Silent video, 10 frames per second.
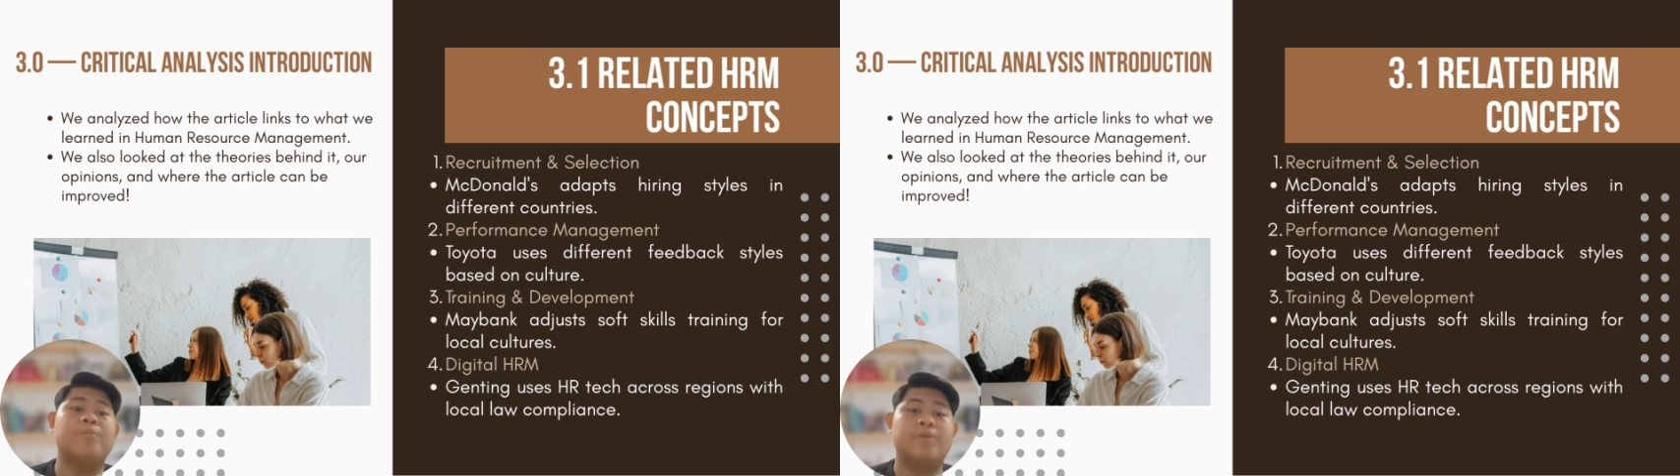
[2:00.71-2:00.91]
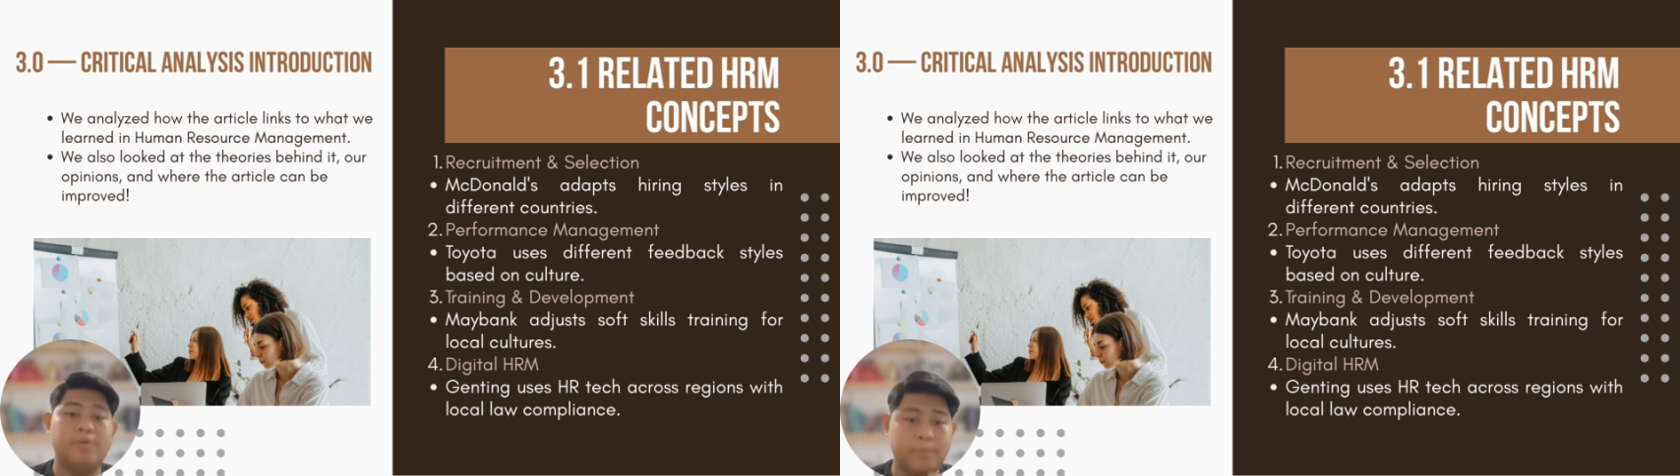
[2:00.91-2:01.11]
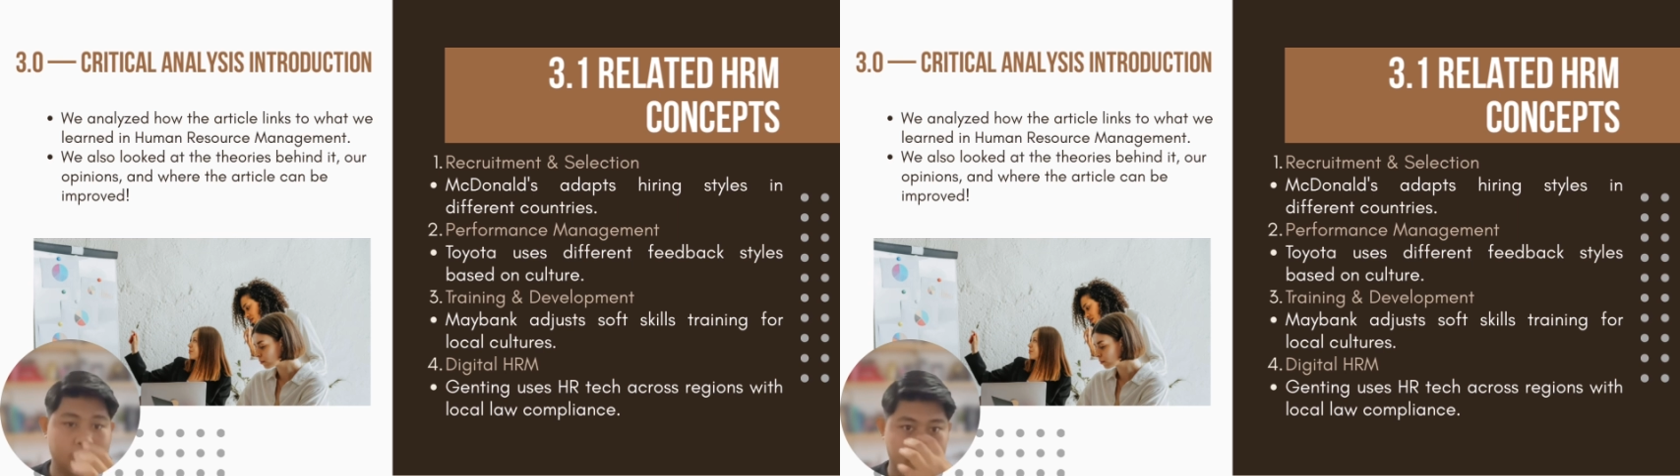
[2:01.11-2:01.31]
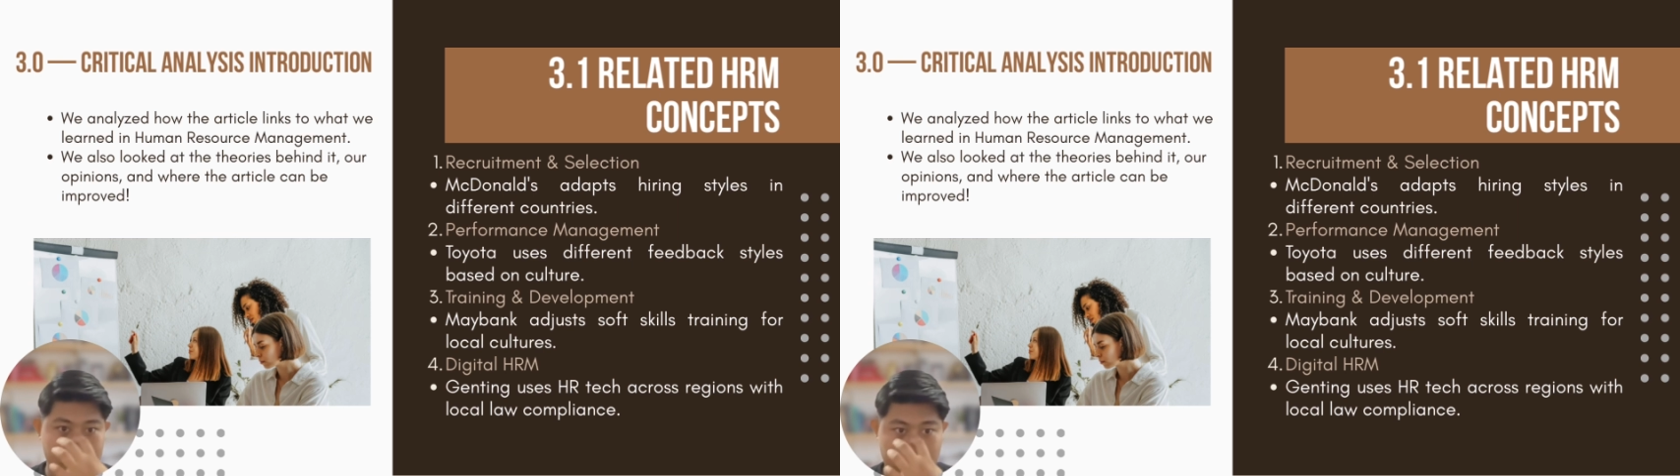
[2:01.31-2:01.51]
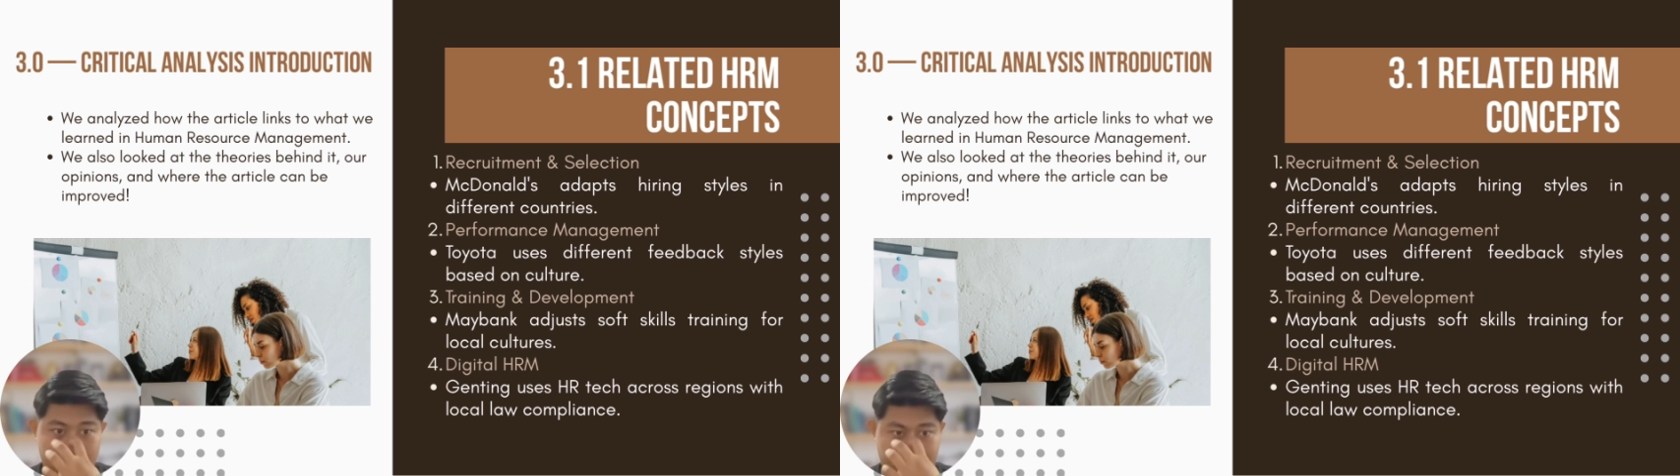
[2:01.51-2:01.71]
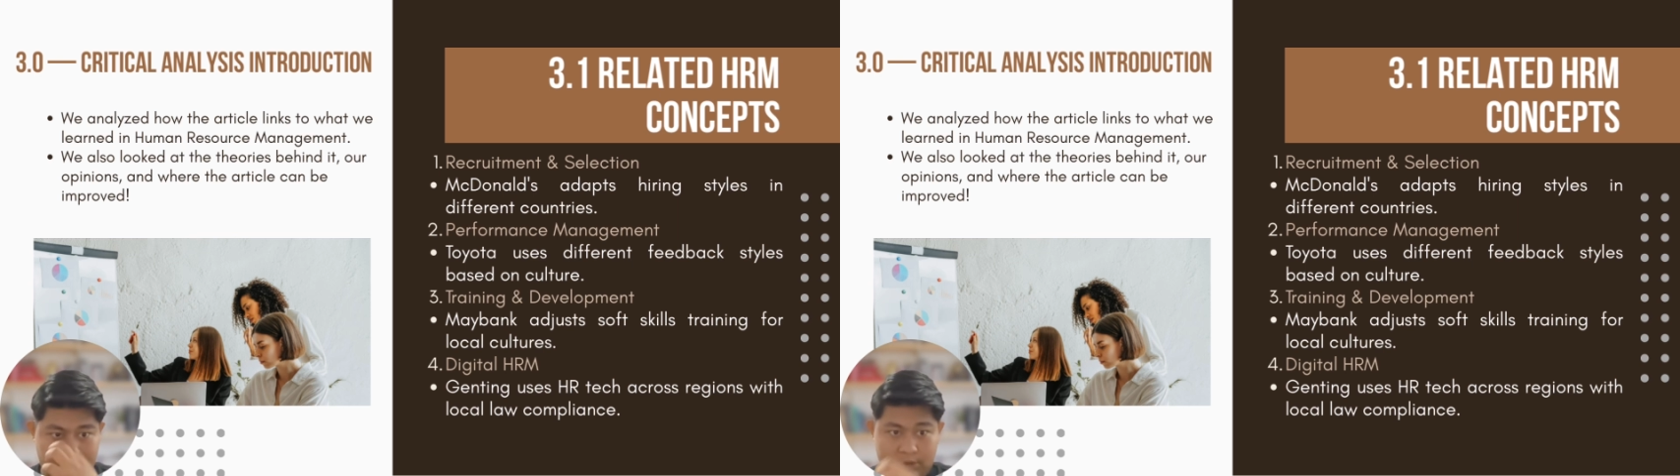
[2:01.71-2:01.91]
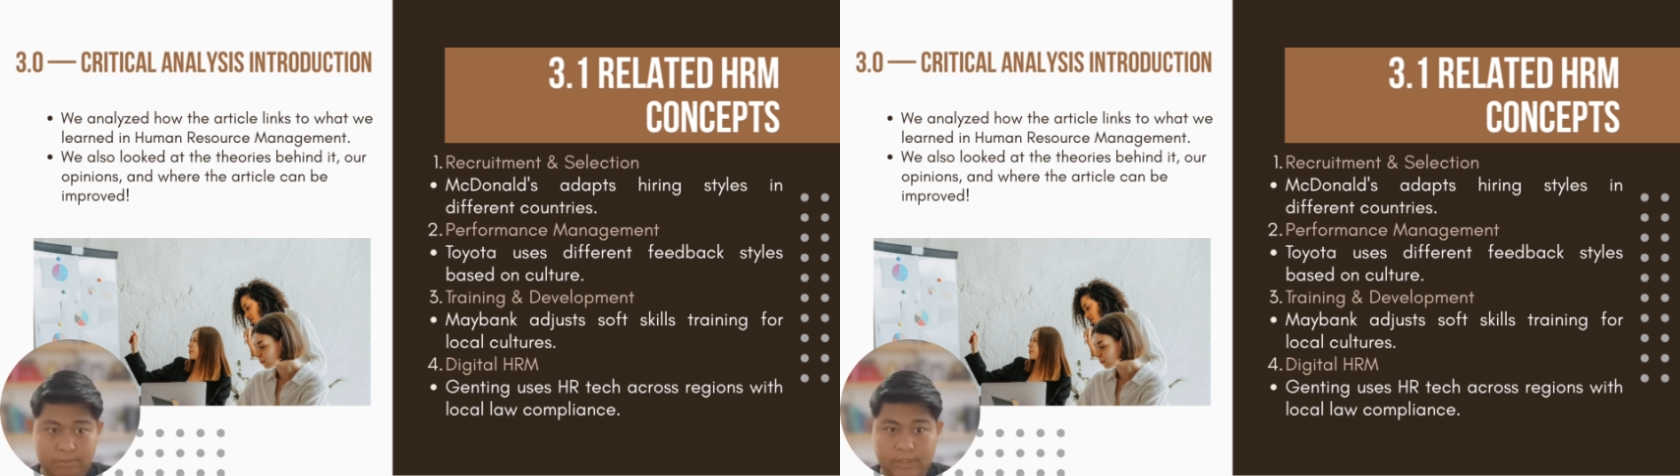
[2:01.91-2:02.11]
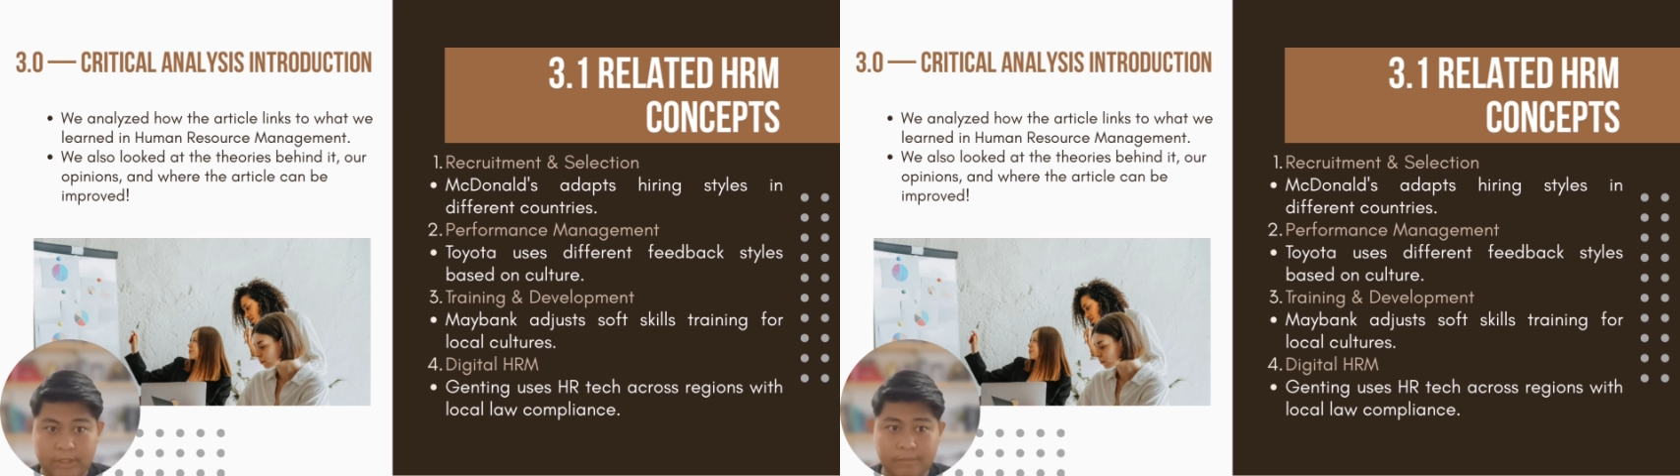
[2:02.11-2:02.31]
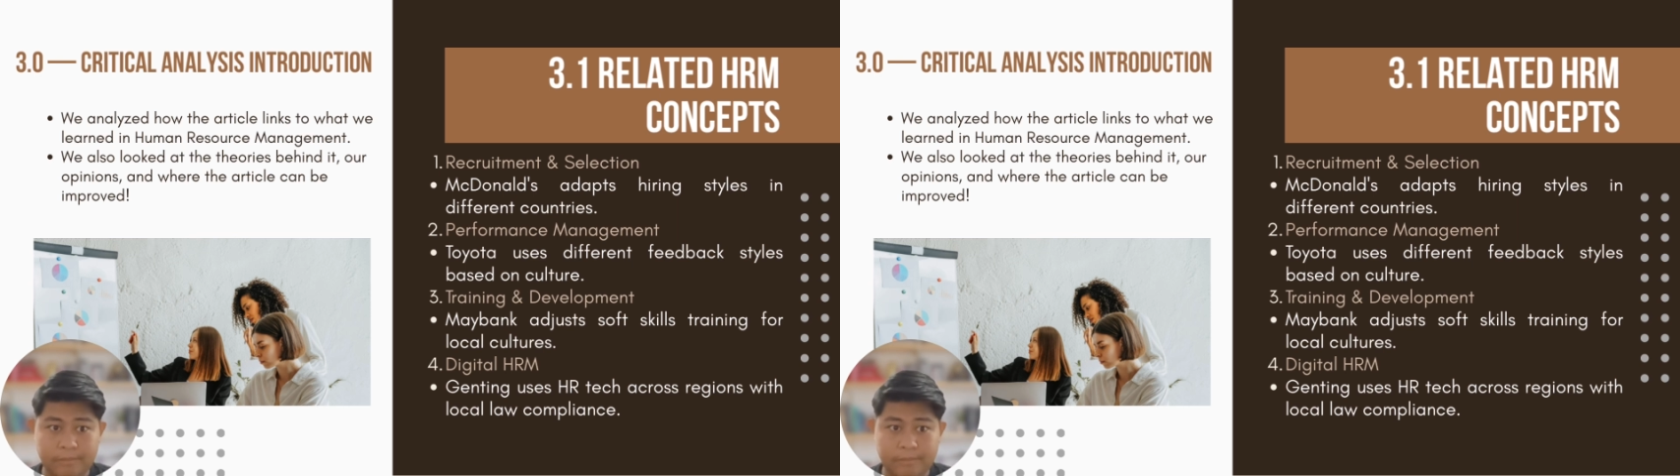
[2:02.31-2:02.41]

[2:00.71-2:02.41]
human resource management.